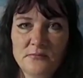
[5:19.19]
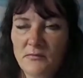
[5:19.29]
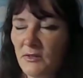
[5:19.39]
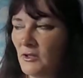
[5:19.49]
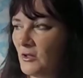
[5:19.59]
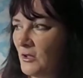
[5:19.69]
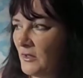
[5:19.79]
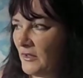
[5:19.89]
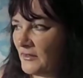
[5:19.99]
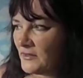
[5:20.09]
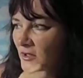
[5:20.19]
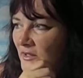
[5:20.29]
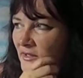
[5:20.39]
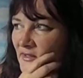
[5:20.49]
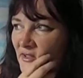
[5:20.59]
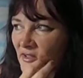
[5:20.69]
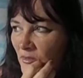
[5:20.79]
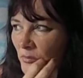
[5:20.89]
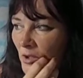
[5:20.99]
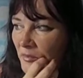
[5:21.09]
You know, it's not easy to
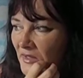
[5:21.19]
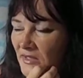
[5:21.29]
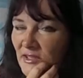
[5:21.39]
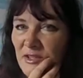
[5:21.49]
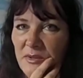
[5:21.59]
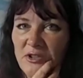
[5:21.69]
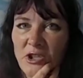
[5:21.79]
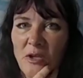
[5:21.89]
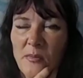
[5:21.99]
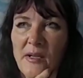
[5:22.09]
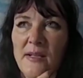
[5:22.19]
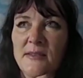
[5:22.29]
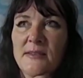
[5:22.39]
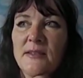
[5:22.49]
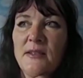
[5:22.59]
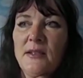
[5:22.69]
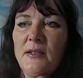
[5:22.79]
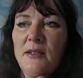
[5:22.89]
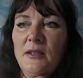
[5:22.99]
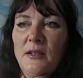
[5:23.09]
walk back into a job and
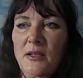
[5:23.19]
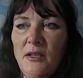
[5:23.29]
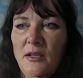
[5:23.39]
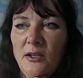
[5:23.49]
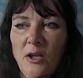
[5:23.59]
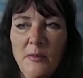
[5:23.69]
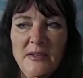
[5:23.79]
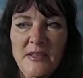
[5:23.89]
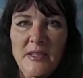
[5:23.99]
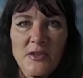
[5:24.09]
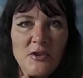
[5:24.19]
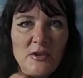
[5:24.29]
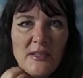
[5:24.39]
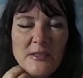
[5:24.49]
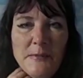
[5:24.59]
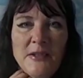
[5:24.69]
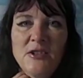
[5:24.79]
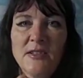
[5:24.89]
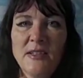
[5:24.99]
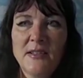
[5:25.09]
accommodation,
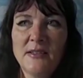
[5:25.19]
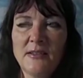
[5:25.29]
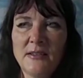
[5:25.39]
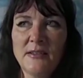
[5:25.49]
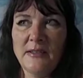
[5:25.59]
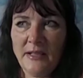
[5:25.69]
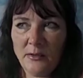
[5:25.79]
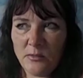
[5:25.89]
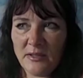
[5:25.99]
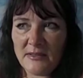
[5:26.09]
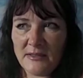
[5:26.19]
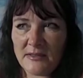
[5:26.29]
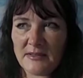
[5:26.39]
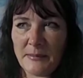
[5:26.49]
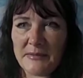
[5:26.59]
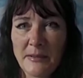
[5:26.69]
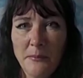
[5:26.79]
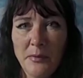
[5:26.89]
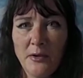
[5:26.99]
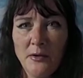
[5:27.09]
especially now because it's September.